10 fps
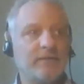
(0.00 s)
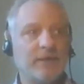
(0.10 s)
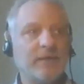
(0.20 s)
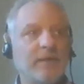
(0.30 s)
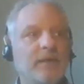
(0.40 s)

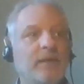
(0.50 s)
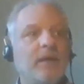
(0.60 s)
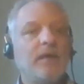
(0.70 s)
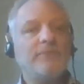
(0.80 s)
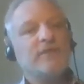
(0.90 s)
Okay,
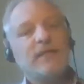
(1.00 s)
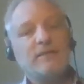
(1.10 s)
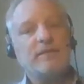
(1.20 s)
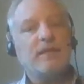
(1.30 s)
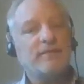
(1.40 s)
if you
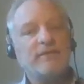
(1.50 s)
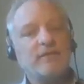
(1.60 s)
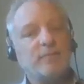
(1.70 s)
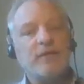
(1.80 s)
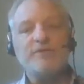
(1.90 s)
got a lot of
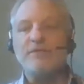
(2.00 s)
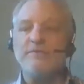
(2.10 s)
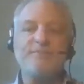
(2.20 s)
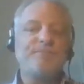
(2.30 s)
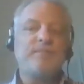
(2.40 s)
little projects
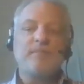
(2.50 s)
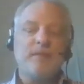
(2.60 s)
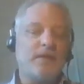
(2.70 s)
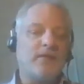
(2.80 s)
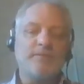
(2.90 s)
of
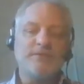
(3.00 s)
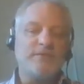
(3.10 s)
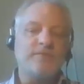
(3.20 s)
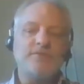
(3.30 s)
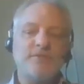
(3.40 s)

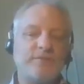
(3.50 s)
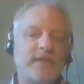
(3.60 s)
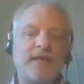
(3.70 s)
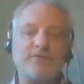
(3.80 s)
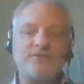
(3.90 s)
between
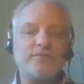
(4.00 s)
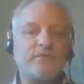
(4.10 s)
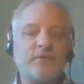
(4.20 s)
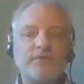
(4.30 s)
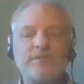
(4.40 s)
2,000
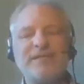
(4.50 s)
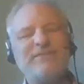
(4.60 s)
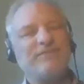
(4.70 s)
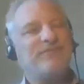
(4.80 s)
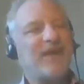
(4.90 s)
words,
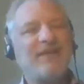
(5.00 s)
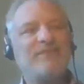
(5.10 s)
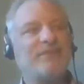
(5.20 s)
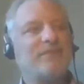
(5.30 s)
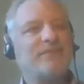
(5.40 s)
even
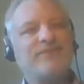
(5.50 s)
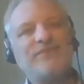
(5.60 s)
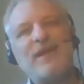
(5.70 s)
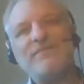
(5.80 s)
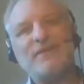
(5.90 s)

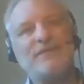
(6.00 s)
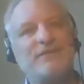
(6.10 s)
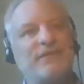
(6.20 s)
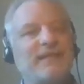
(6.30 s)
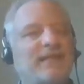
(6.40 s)
500
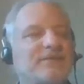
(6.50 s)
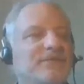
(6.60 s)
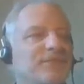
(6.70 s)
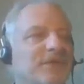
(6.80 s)
to 1,000